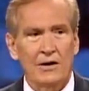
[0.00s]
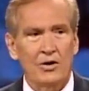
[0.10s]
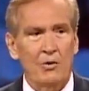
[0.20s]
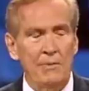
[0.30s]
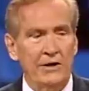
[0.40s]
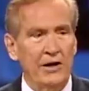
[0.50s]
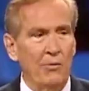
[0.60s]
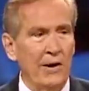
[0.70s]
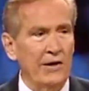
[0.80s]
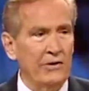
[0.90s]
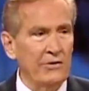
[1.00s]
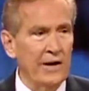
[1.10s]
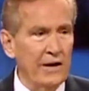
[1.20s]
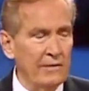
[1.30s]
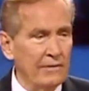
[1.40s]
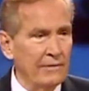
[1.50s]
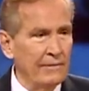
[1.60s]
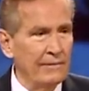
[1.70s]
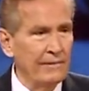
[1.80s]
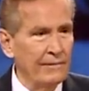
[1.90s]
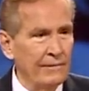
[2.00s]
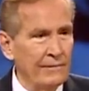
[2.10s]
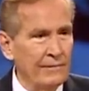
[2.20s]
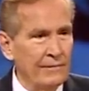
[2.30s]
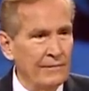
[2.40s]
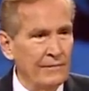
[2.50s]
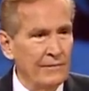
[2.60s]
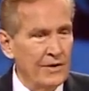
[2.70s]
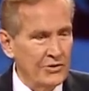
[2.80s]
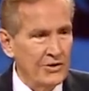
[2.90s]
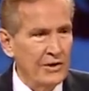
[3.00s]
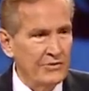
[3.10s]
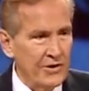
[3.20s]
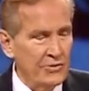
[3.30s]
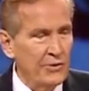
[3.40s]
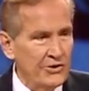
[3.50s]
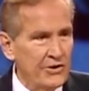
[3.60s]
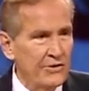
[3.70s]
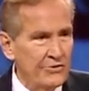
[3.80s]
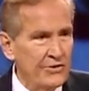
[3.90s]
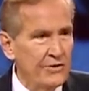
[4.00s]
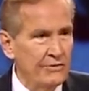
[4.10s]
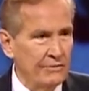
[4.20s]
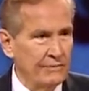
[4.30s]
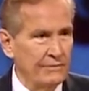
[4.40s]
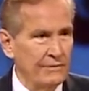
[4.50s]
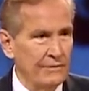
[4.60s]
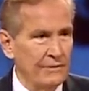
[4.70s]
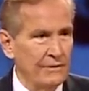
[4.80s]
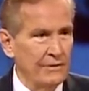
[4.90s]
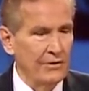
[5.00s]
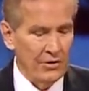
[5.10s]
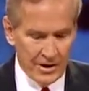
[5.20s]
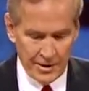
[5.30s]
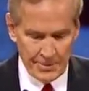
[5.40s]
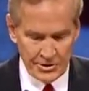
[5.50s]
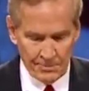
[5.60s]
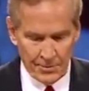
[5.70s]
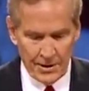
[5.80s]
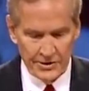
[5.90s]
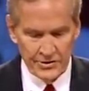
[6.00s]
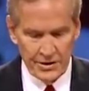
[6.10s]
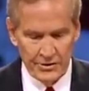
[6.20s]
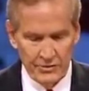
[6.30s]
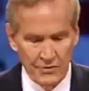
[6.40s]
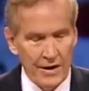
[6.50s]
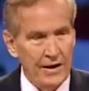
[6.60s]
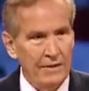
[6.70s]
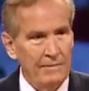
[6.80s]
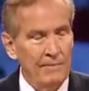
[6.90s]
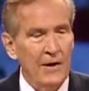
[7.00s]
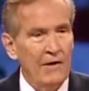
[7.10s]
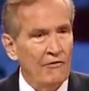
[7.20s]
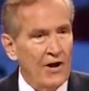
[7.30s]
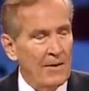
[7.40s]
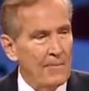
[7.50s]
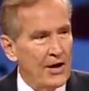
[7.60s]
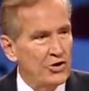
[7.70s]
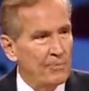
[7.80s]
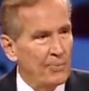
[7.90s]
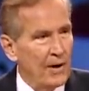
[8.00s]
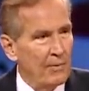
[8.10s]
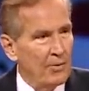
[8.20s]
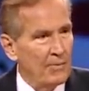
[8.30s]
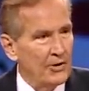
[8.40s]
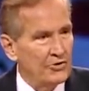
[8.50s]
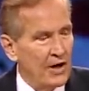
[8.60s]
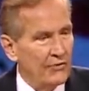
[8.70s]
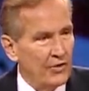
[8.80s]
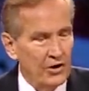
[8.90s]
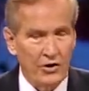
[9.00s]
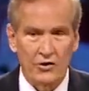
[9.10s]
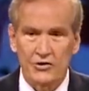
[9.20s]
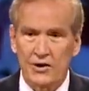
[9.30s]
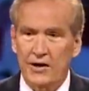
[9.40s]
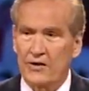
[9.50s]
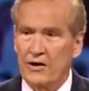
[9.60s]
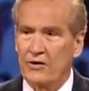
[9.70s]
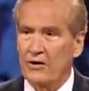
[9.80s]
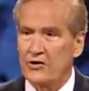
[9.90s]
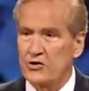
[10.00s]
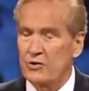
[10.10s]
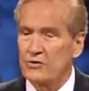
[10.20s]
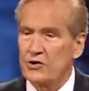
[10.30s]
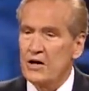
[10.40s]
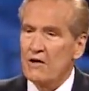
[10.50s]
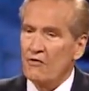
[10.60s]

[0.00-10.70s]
You want me to tell you why they do that? They're sinners. That's what sinners do. You ought not to be surprised they do that. Their major problem is not their cursing and their dirty jokes.